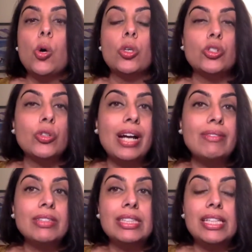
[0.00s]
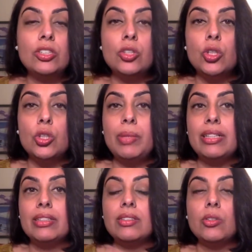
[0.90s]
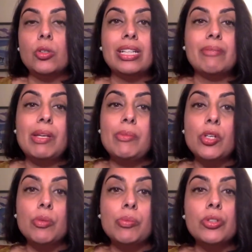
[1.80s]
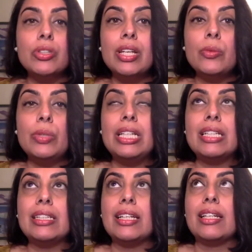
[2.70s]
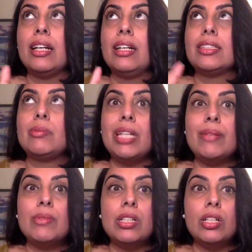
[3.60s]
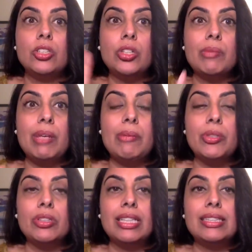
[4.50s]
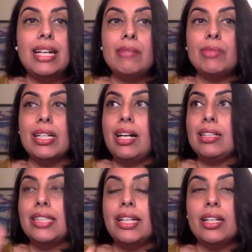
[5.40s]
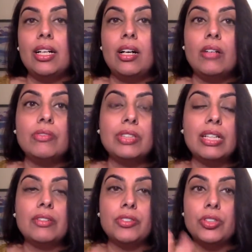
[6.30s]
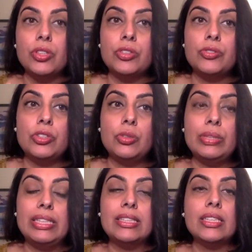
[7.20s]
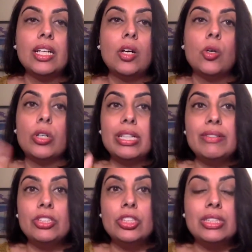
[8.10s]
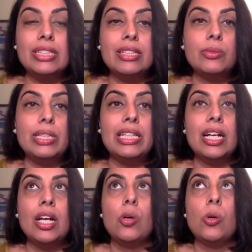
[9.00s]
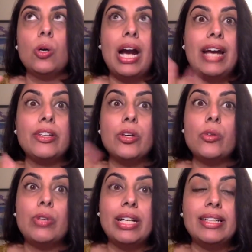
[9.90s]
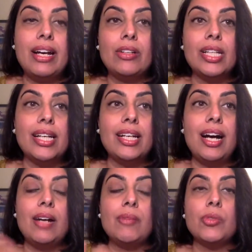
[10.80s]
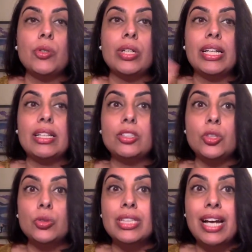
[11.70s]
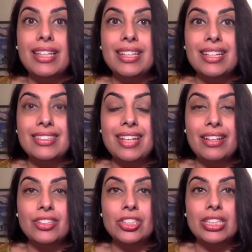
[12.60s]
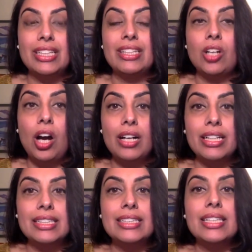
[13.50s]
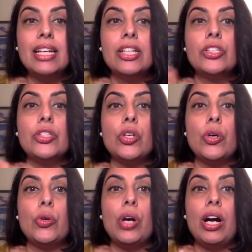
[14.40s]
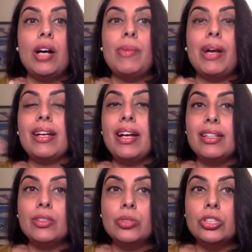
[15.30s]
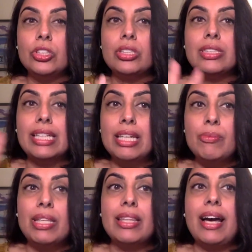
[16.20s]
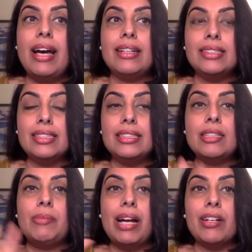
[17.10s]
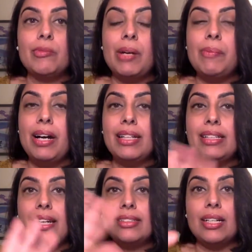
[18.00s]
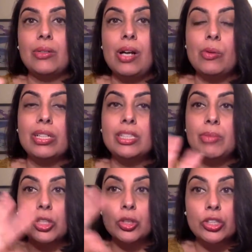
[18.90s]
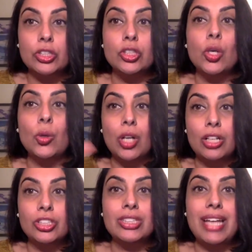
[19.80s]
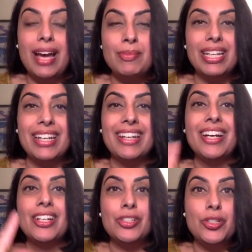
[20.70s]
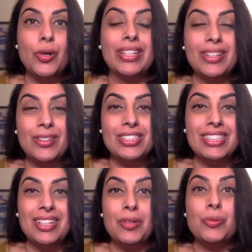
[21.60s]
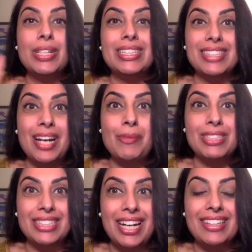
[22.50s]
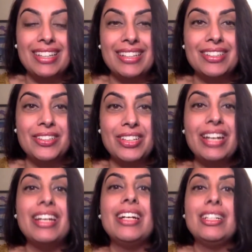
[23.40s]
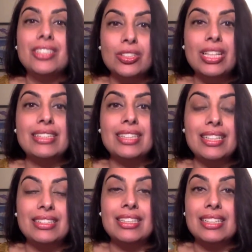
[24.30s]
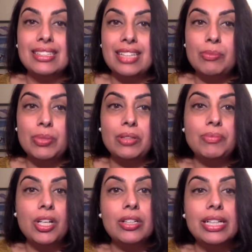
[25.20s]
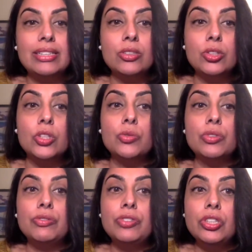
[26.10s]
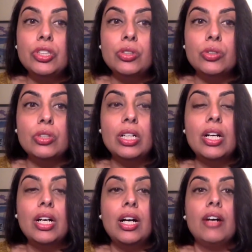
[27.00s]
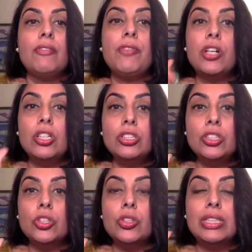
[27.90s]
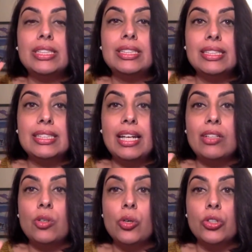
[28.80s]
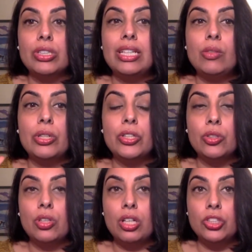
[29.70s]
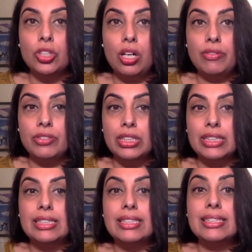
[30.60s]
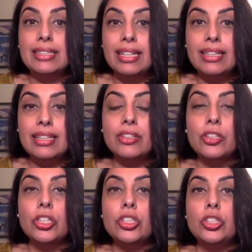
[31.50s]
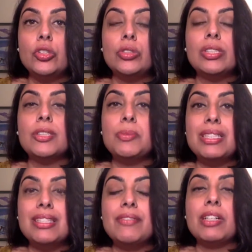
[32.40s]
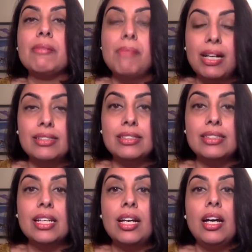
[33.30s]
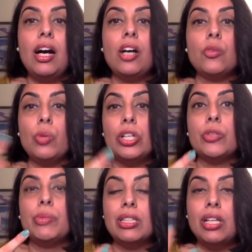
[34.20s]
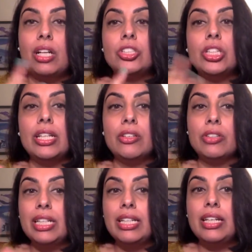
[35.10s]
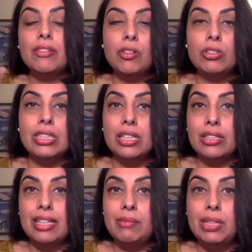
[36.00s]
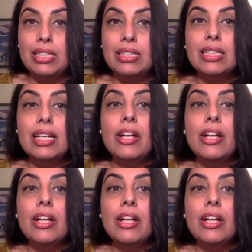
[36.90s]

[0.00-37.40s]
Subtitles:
or travel days you know about, or like maybe your birthday week. Like sometimes during my birthday time, like I'll take off for those few weeks or even just that week. Or I know right now, like I'm going to Thailand actually in August. So I kind of was just keeping that in the back of my mind as I wanted to make sure there's no launches happening during those weeks that I'm in Thailand. Okay, so that's as an example. All right, so to review, first, you're going to decide quarterly when you'll launch your offerings. Second, you're going to choose the specific months on what you'll be launching, creating, focusing on that month.